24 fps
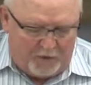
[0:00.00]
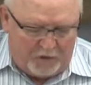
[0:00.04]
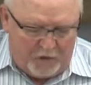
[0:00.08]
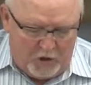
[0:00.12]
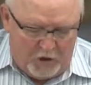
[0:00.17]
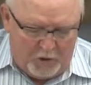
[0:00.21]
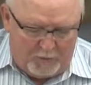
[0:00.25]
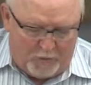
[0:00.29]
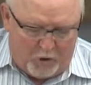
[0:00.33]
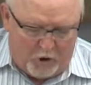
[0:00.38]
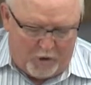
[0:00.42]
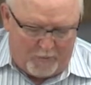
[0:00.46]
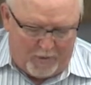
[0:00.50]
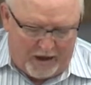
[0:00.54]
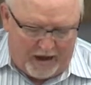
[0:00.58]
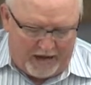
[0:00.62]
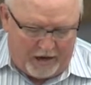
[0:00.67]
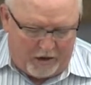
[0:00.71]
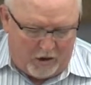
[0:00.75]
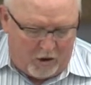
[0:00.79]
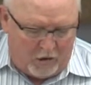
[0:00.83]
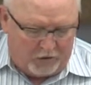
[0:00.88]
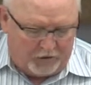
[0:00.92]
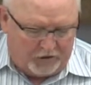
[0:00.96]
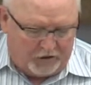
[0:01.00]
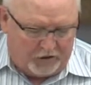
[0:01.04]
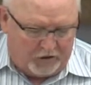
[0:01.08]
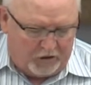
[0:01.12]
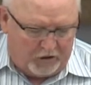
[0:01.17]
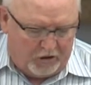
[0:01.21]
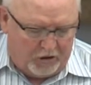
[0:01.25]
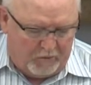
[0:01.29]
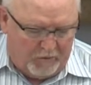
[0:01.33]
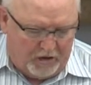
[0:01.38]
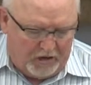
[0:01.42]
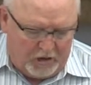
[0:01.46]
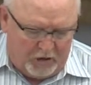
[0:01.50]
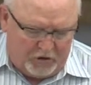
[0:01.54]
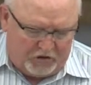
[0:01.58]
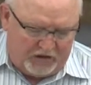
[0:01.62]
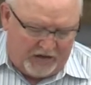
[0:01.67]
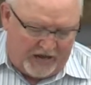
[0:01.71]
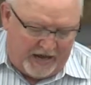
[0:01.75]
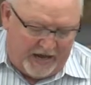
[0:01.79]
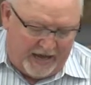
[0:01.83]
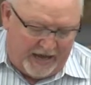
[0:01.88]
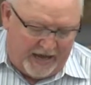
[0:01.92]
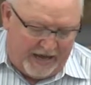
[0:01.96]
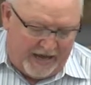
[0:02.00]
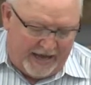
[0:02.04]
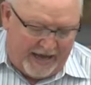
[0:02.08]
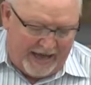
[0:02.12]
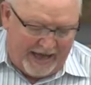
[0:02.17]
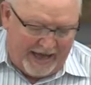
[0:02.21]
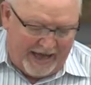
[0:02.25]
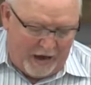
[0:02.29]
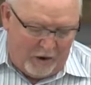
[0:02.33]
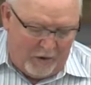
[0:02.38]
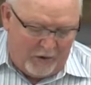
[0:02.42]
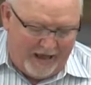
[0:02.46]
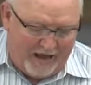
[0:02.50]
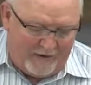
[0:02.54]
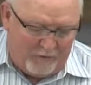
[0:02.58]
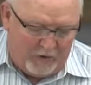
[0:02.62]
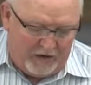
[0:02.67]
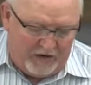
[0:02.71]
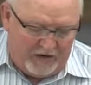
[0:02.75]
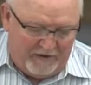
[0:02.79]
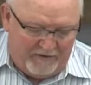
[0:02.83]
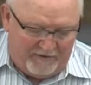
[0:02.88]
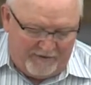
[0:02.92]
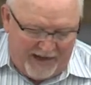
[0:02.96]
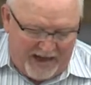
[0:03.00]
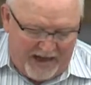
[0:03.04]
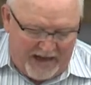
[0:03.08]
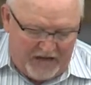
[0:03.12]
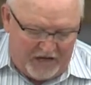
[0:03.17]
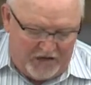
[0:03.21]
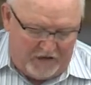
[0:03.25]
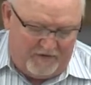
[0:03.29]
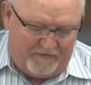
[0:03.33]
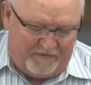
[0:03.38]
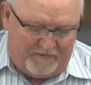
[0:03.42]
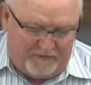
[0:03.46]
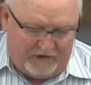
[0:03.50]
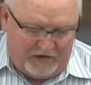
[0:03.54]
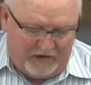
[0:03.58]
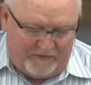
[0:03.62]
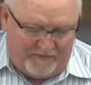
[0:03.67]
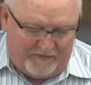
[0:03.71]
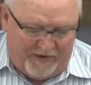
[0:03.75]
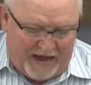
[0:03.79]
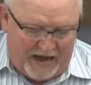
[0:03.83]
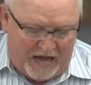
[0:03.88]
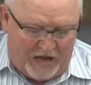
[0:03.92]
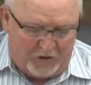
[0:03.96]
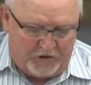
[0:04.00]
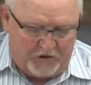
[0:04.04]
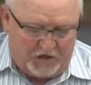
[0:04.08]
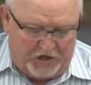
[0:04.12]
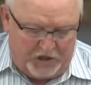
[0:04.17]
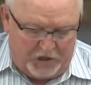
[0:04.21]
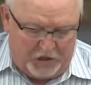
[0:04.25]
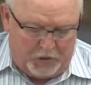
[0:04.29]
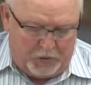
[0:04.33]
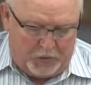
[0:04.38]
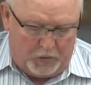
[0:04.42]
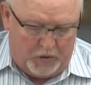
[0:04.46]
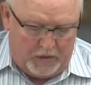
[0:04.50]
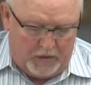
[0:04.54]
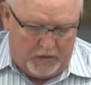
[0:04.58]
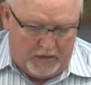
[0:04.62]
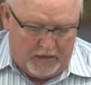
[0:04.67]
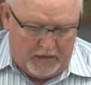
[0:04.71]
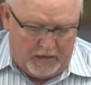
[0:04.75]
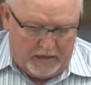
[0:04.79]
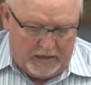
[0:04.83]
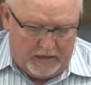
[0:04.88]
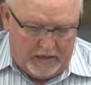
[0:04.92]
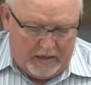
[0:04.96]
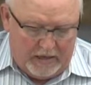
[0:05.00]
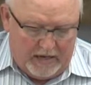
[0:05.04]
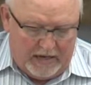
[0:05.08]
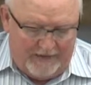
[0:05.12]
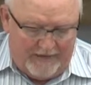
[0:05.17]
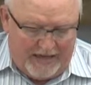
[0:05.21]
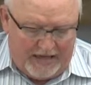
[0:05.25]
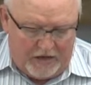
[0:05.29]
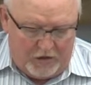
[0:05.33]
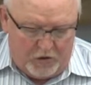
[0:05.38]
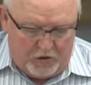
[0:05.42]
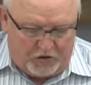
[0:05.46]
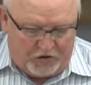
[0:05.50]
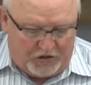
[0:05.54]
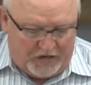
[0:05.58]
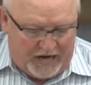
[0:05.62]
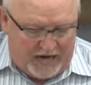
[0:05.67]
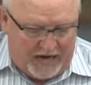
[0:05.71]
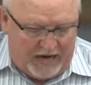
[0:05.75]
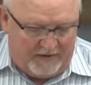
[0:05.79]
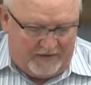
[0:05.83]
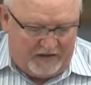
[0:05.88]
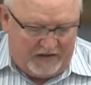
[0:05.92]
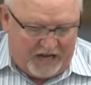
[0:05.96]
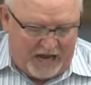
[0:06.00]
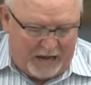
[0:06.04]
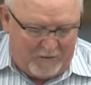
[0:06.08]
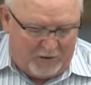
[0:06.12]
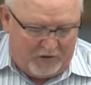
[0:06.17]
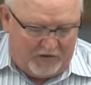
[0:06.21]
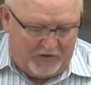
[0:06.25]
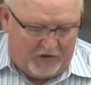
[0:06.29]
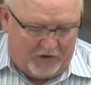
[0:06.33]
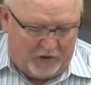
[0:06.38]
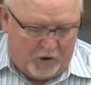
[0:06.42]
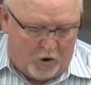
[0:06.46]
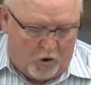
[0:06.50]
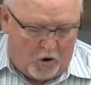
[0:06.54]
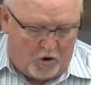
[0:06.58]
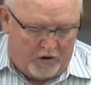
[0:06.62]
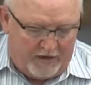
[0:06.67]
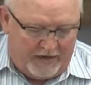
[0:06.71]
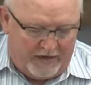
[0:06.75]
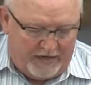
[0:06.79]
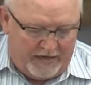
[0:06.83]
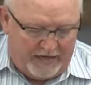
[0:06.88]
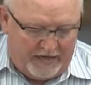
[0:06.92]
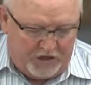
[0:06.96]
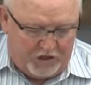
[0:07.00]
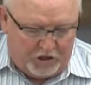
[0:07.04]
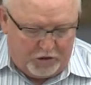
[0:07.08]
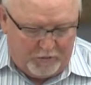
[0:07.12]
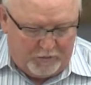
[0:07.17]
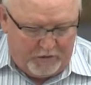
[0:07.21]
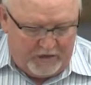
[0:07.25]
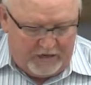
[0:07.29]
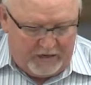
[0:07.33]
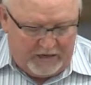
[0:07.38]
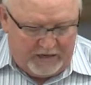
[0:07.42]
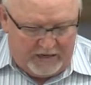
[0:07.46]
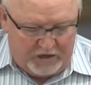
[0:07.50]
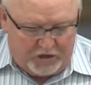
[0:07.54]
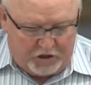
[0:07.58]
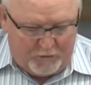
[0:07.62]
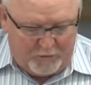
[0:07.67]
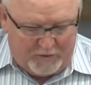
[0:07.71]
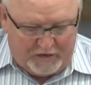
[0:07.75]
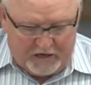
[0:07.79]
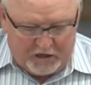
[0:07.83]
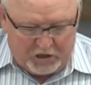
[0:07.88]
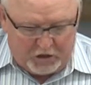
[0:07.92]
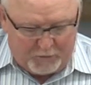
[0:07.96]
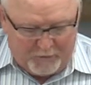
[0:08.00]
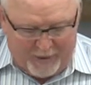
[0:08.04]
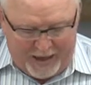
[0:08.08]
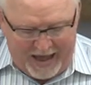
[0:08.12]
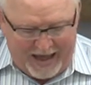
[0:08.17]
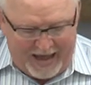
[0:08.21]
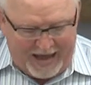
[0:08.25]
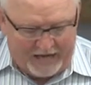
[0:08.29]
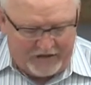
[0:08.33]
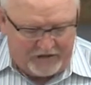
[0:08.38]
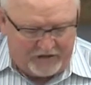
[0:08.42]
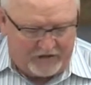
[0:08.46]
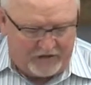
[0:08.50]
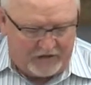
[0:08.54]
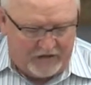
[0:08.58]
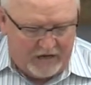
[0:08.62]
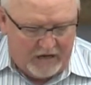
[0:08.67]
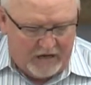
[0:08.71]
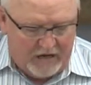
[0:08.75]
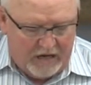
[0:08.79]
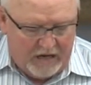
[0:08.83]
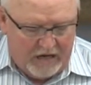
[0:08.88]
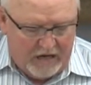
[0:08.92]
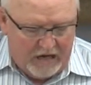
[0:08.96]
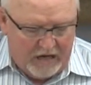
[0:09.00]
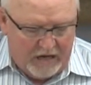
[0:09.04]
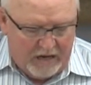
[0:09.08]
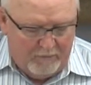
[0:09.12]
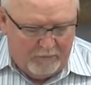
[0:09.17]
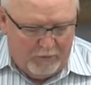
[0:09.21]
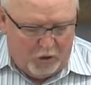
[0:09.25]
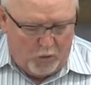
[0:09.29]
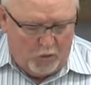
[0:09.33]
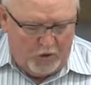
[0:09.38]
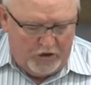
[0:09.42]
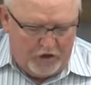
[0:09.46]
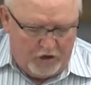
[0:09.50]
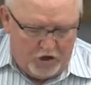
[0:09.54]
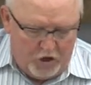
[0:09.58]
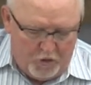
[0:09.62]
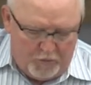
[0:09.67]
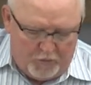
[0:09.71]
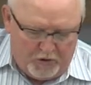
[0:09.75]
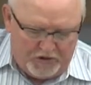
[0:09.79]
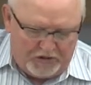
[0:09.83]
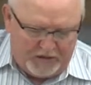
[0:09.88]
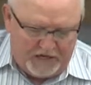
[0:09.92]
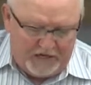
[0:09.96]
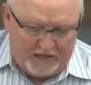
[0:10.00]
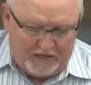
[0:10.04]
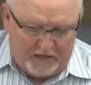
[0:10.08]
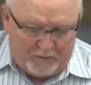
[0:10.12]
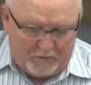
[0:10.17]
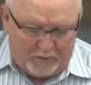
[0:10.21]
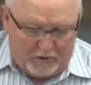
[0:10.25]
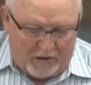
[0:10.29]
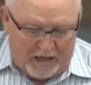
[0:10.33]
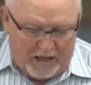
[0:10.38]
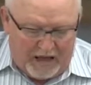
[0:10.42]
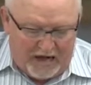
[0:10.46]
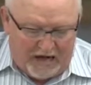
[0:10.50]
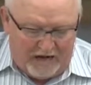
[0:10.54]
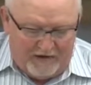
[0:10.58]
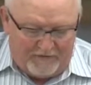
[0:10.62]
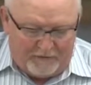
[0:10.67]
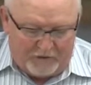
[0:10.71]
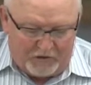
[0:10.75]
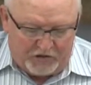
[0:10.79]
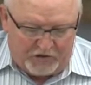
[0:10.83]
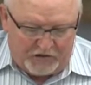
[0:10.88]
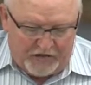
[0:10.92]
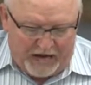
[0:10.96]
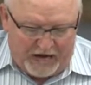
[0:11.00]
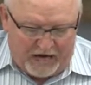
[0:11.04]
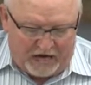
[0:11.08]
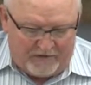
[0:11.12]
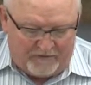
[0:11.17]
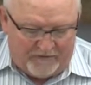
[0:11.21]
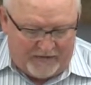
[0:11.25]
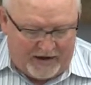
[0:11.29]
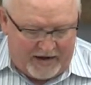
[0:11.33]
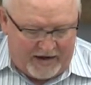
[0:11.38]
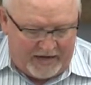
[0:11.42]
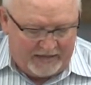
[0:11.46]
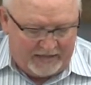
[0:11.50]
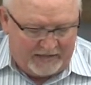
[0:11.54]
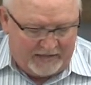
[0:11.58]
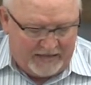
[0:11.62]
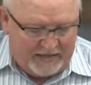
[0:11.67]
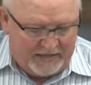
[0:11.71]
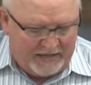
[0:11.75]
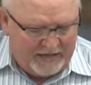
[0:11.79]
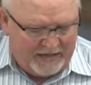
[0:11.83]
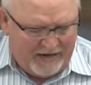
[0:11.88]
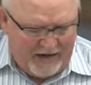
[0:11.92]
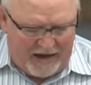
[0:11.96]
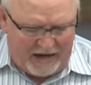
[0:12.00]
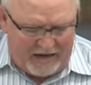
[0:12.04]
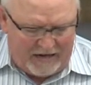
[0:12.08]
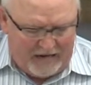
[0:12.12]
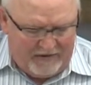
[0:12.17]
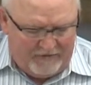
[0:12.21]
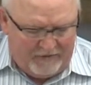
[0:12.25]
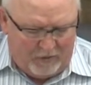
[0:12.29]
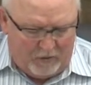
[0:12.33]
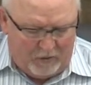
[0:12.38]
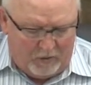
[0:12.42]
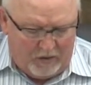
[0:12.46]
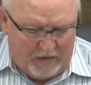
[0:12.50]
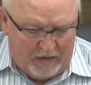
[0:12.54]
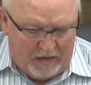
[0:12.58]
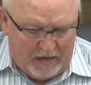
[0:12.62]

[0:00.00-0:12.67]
food upon my altar. But you say, How have we defied, defiled you? And that you say, The table of the Lord is to, be, is to be despised. But when you present the blind for sacrifice, is it not evil?